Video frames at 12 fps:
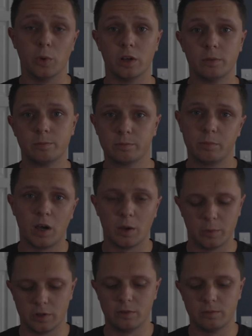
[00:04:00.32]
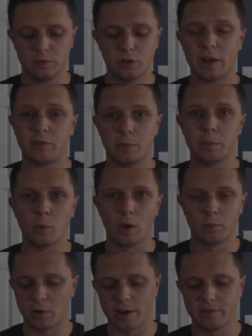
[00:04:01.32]
would, but I wouldn't. You'd have to be
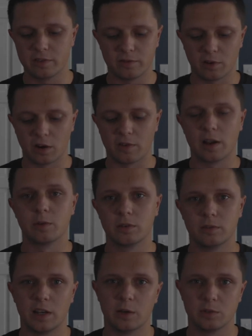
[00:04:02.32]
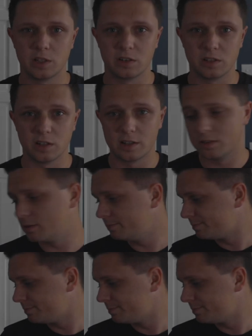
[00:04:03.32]
quite brave to throw around an L series lens.